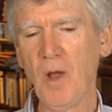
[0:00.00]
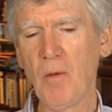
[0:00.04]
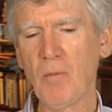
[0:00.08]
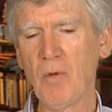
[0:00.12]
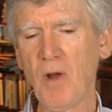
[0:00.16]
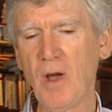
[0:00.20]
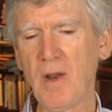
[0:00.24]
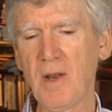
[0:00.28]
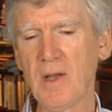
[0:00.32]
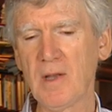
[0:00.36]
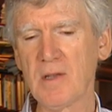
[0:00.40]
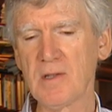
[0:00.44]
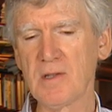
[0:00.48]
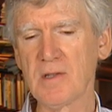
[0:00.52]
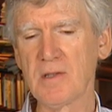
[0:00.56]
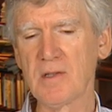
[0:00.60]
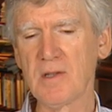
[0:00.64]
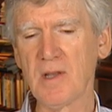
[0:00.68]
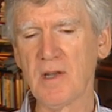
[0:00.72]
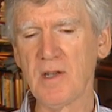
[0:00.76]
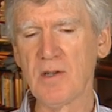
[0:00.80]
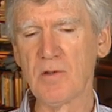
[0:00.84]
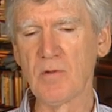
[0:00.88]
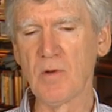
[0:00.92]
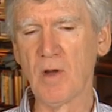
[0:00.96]
I'm writing as a
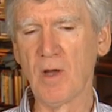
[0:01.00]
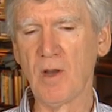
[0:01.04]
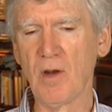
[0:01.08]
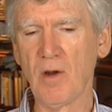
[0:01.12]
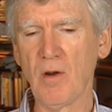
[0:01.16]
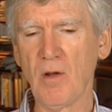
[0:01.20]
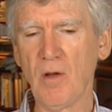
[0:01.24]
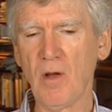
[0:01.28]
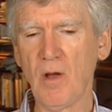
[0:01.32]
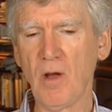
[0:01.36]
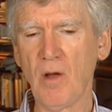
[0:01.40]
stage writer,